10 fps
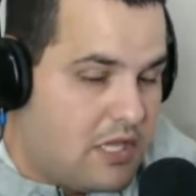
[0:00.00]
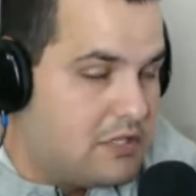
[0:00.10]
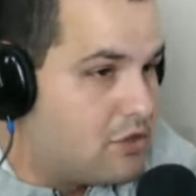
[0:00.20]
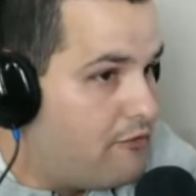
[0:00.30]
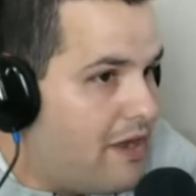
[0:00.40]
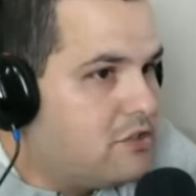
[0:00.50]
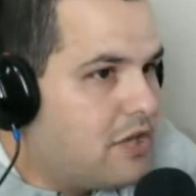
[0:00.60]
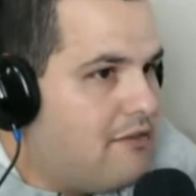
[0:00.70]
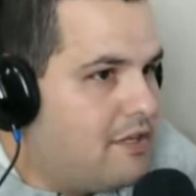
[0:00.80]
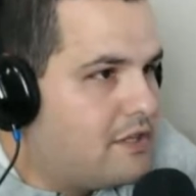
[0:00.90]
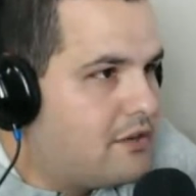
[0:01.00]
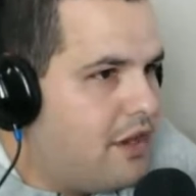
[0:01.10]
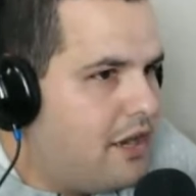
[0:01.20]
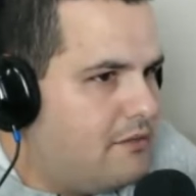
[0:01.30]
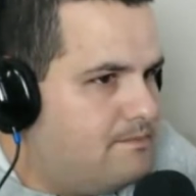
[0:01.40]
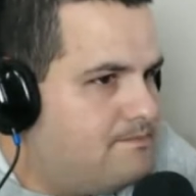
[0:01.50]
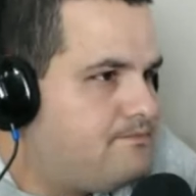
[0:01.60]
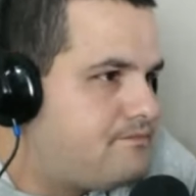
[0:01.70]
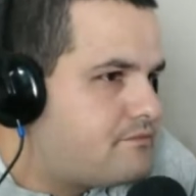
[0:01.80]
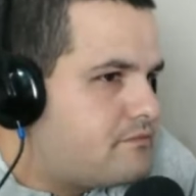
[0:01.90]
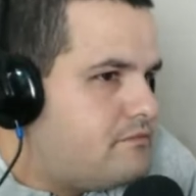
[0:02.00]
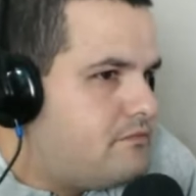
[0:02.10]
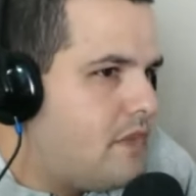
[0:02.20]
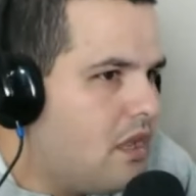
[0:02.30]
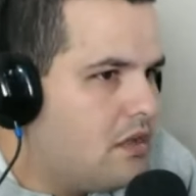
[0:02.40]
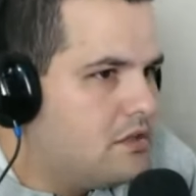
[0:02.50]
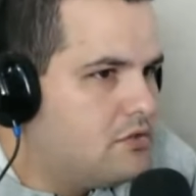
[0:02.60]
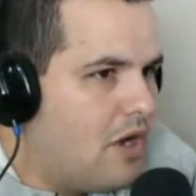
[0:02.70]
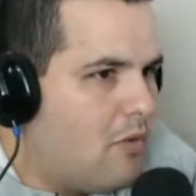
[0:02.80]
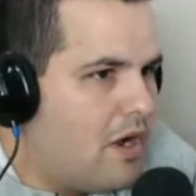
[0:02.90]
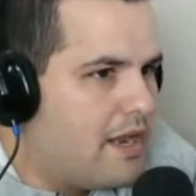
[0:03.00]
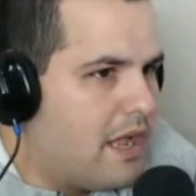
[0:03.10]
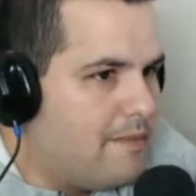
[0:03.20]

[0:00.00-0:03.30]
So if I'm driving through there, do I want it?